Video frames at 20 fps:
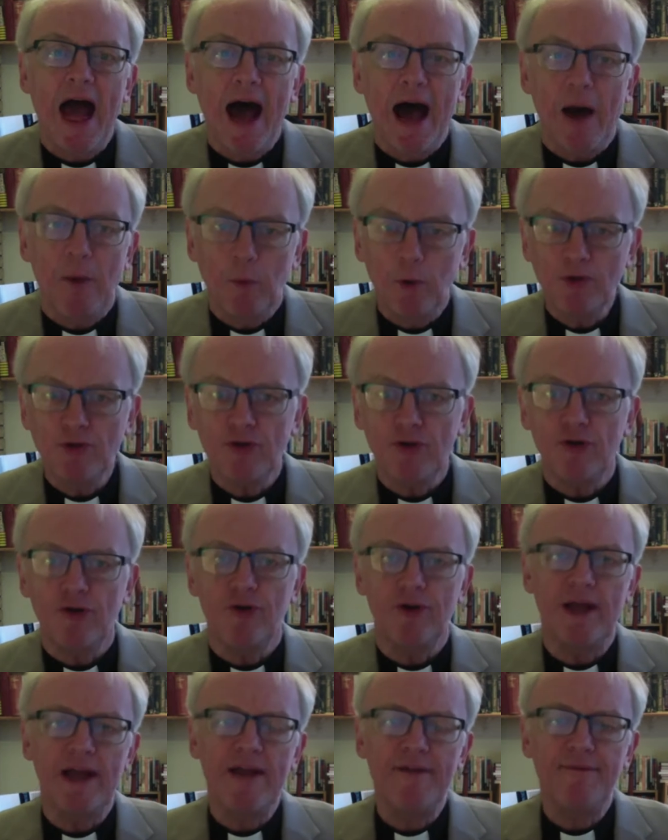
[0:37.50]
I
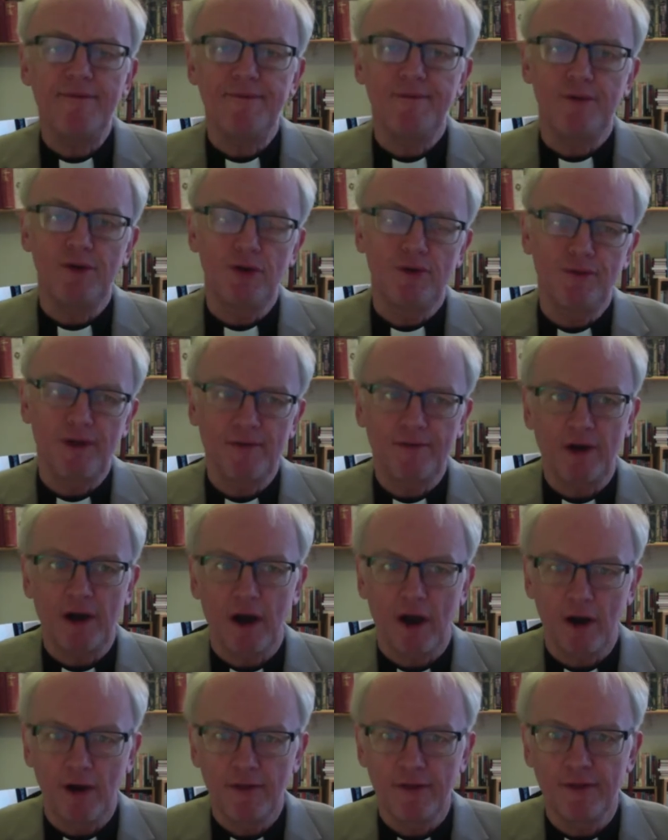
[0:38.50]
wonder if you've ever
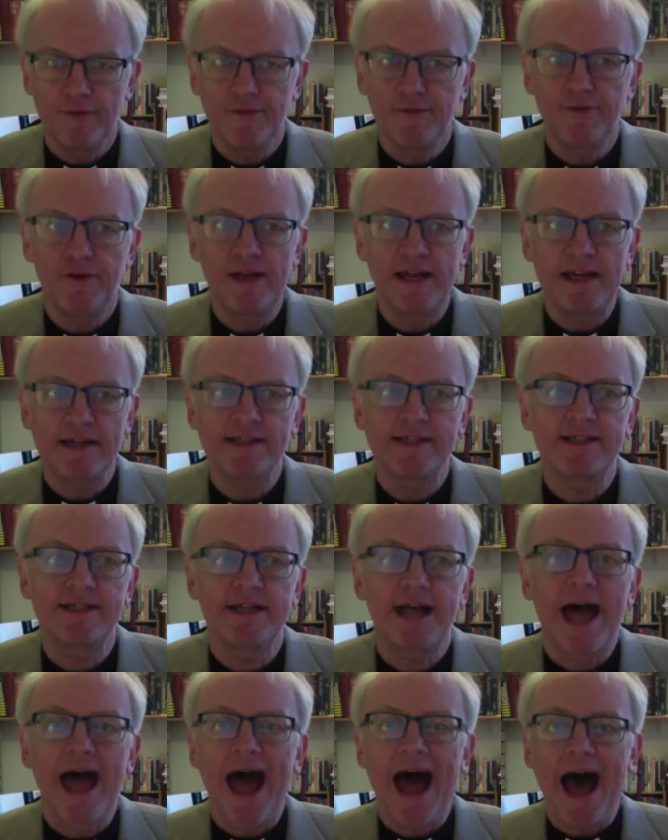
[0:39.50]
heard the
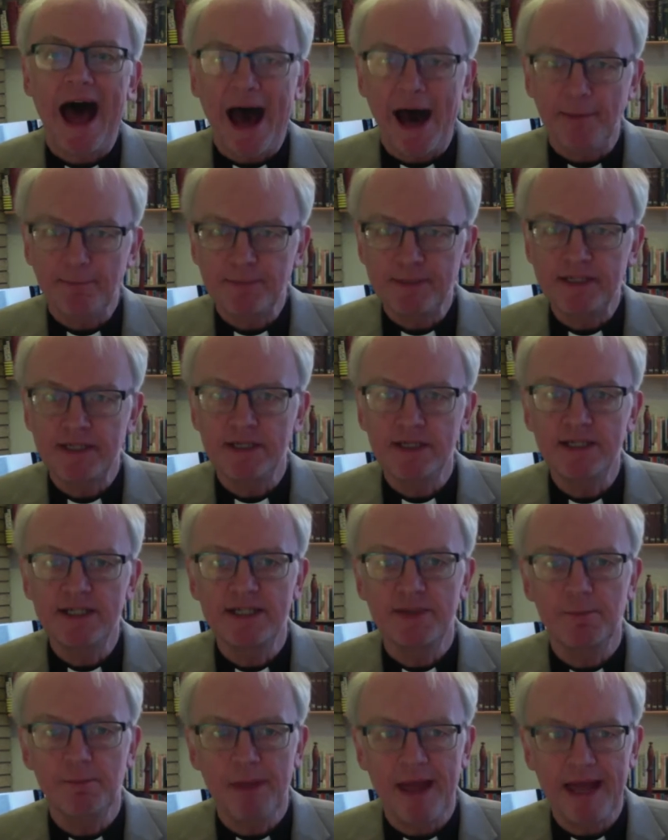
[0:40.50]
phrase,
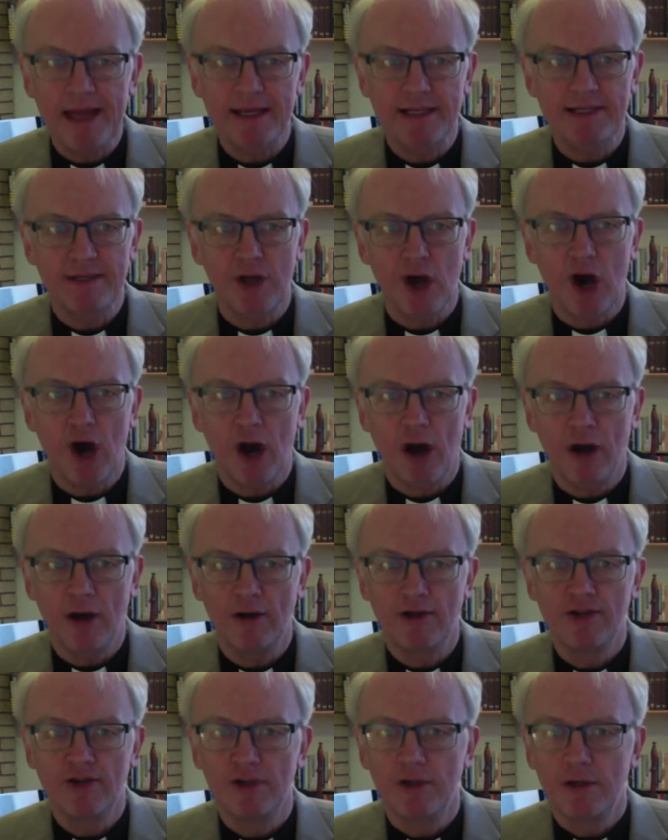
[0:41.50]
absence makes the
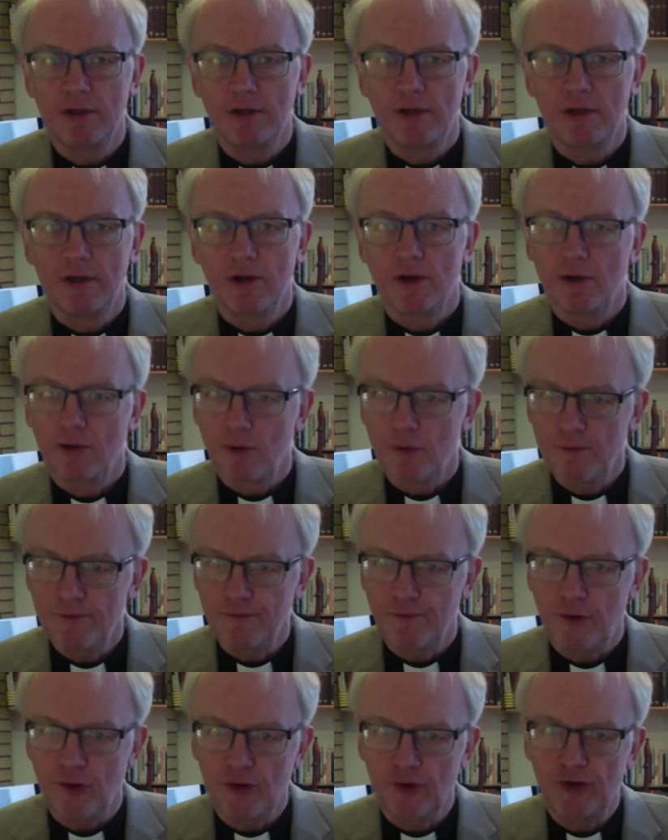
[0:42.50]
heart grow
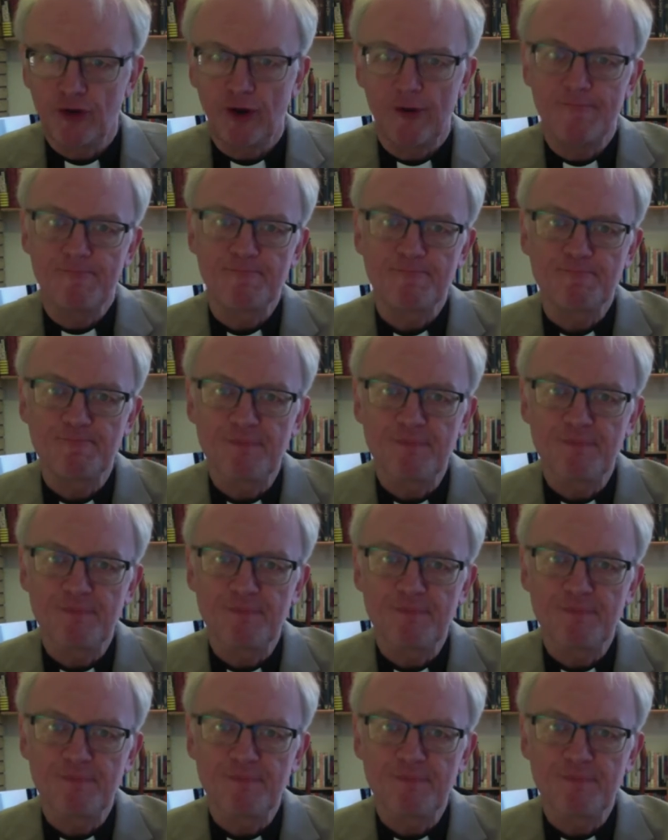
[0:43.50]
fonder.